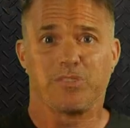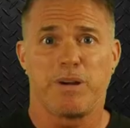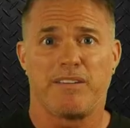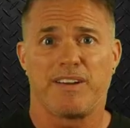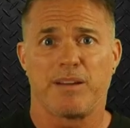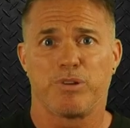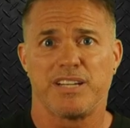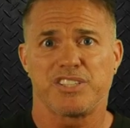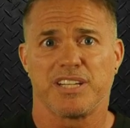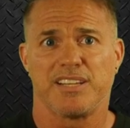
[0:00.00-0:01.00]
about
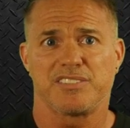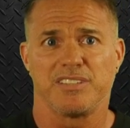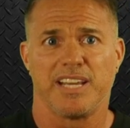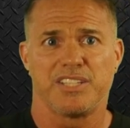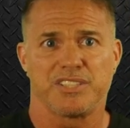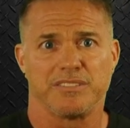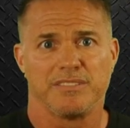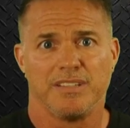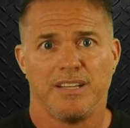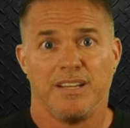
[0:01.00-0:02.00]
vibration isolation.
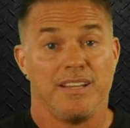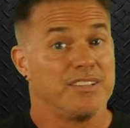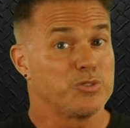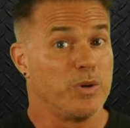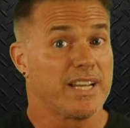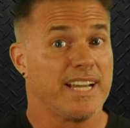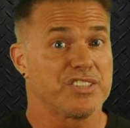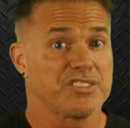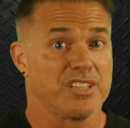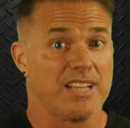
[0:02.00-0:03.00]
This one
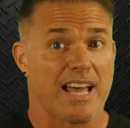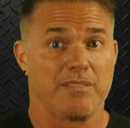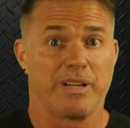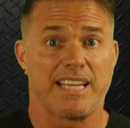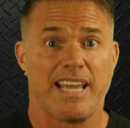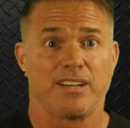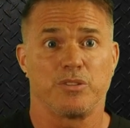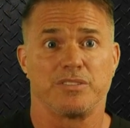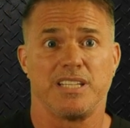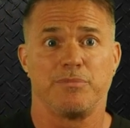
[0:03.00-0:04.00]
catches a lot of
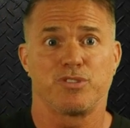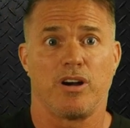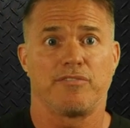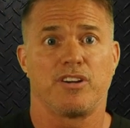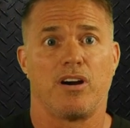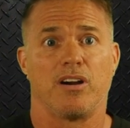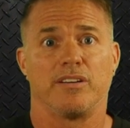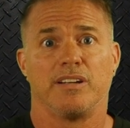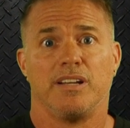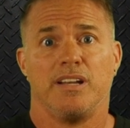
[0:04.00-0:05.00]
mechanical teams off
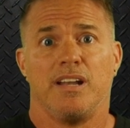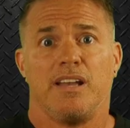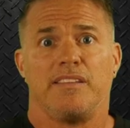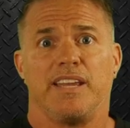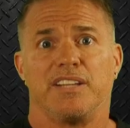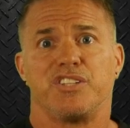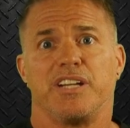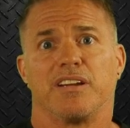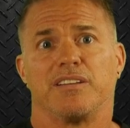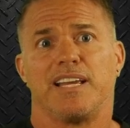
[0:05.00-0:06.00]
guard. The
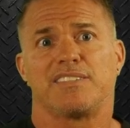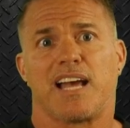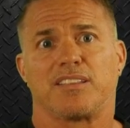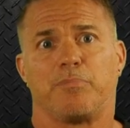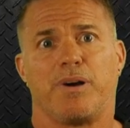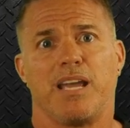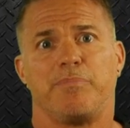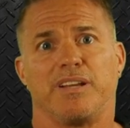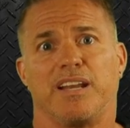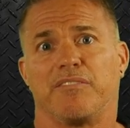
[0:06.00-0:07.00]
engineer lays out the
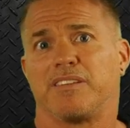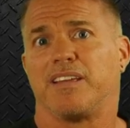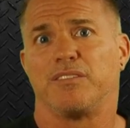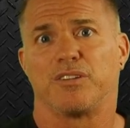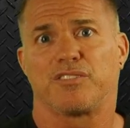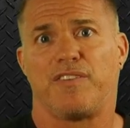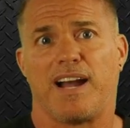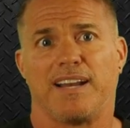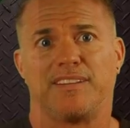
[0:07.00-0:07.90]
piping and everything looks fine